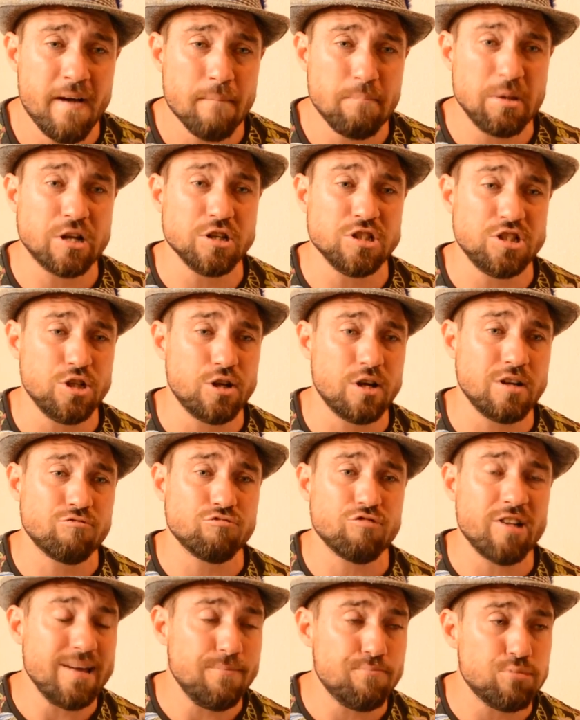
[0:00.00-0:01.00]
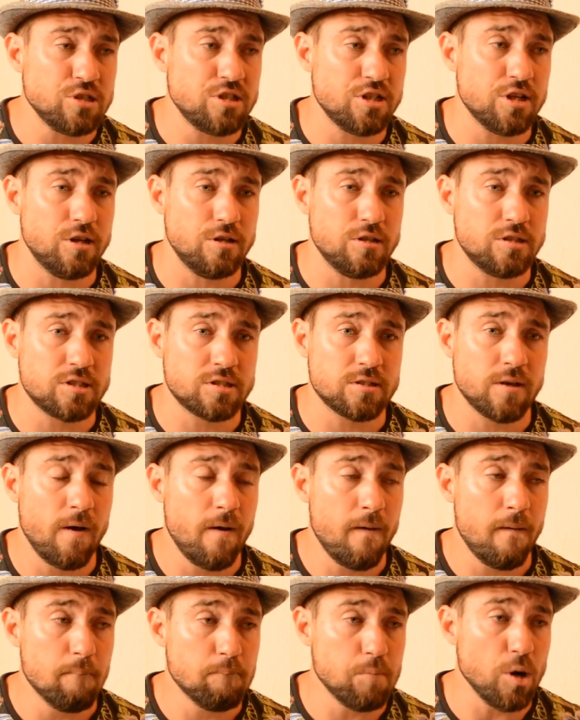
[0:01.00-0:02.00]
because you could reproduce
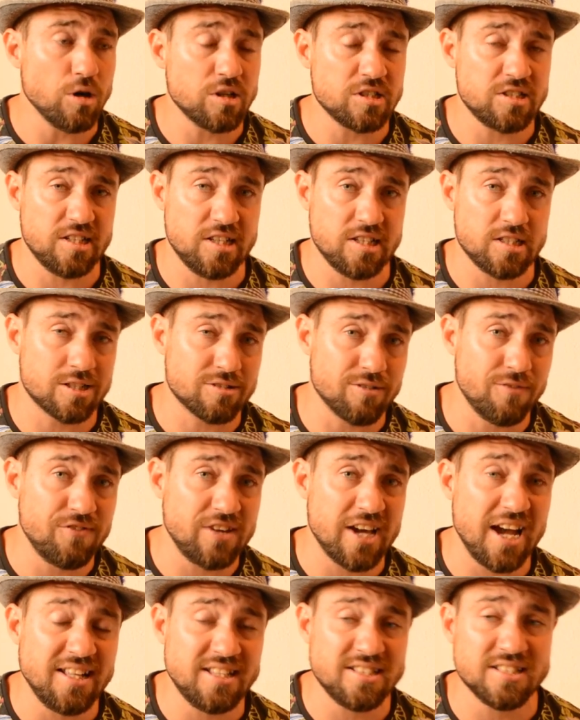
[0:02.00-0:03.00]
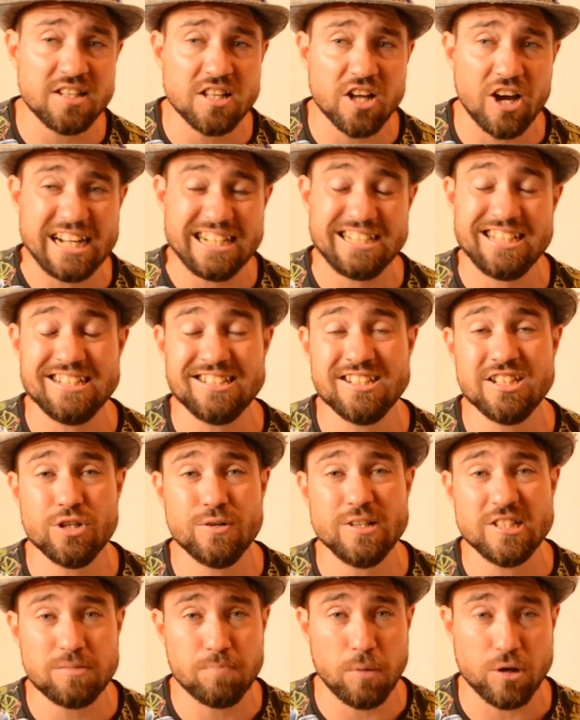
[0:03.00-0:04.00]
boxes from the 80s and 90s and do
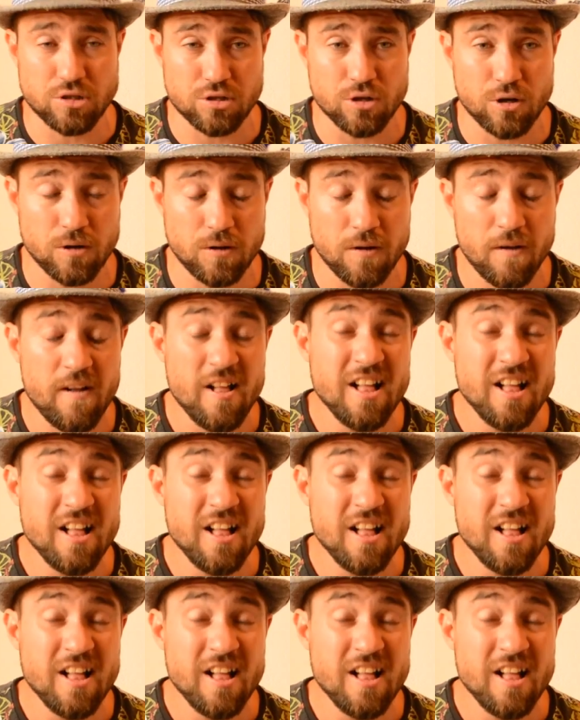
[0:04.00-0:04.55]
it spot on.